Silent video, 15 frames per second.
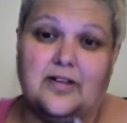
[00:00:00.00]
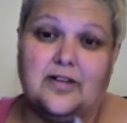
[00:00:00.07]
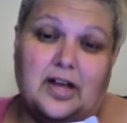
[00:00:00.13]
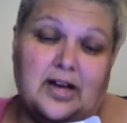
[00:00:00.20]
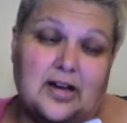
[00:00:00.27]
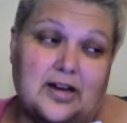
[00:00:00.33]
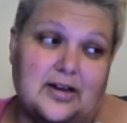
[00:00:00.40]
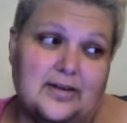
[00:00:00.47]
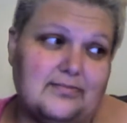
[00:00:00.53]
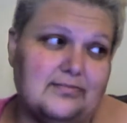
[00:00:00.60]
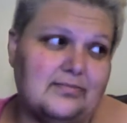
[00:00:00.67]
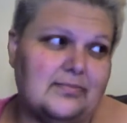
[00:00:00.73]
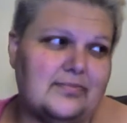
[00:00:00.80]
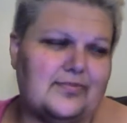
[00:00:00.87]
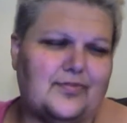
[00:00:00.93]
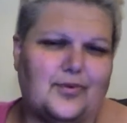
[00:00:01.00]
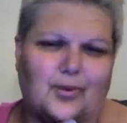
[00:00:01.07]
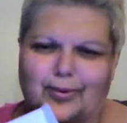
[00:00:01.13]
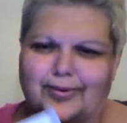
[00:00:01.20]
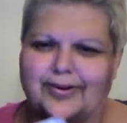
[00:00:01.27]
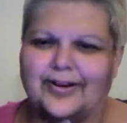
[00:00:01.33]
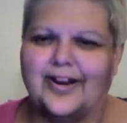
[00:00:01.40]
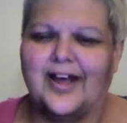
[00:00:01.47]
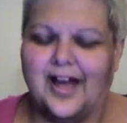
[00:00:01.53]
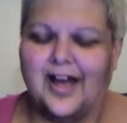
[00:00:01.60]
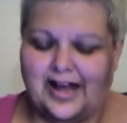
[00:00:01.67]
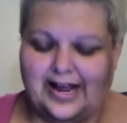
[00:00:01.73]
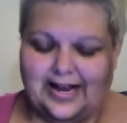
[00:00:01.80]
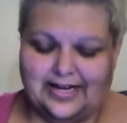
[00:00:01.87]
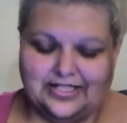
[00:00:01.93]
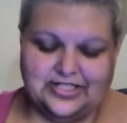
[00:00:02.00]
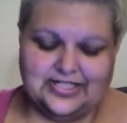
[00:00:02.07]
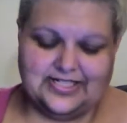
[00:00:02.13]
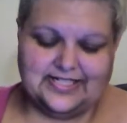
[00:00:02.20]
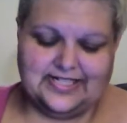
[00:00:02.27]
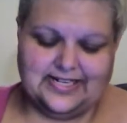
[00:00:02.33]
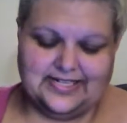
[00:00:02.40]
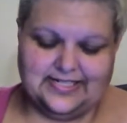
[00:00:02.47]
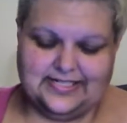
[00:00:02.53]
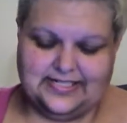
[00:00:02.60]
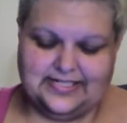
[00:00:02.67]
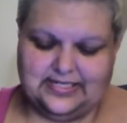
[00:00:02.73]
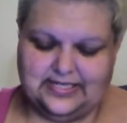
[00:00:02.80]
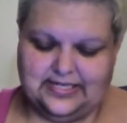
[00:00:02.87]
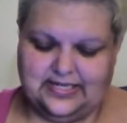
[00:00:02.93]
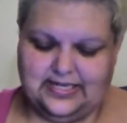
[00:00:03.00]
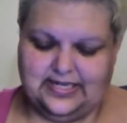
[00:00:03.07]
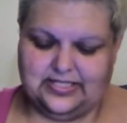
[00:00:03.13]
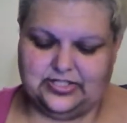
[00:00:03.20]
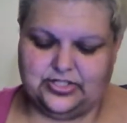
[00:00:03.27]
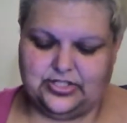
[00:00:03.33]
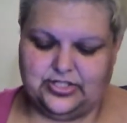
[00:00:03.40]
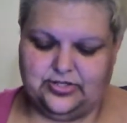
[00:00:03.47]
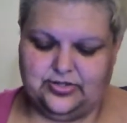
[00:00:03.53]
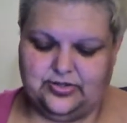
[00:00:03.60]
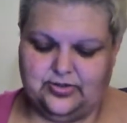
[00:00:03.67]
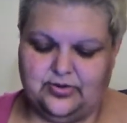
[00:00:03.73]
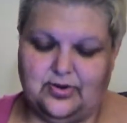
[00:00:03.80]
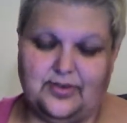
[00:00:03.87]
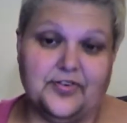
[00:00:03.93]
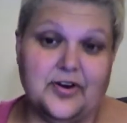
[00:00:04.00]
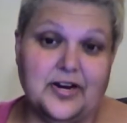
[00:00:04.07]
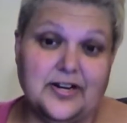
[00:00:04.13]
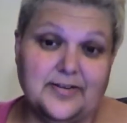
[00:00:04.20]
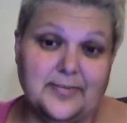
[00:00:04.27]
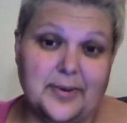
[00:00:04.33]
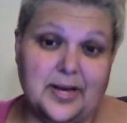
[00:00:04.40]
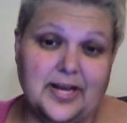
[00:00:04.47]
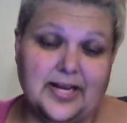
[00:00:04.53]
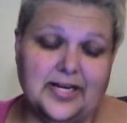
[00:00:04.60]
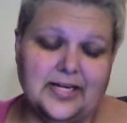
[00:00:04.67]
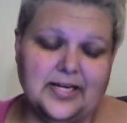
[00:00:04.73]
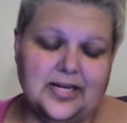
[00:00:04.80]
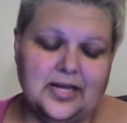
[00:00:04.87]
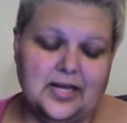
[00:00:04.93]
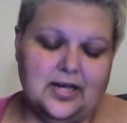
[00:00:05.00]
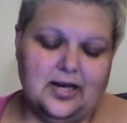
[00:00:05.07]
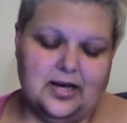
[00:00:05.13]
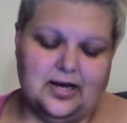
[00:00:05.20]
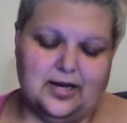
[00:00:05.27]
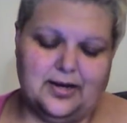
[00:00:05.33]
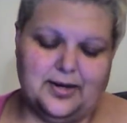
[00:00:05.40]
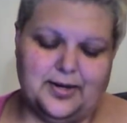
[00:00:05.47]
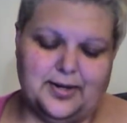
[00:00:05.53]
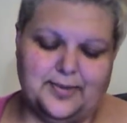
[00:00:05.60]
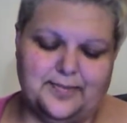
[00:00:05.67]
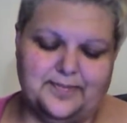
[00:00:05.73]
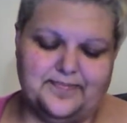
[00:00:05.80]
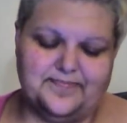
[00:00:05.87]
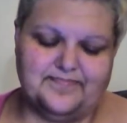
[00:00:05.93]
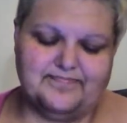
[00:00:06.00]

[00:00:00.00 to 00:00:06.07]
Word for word: um, forward. I actually sent it to a friend of mine, um,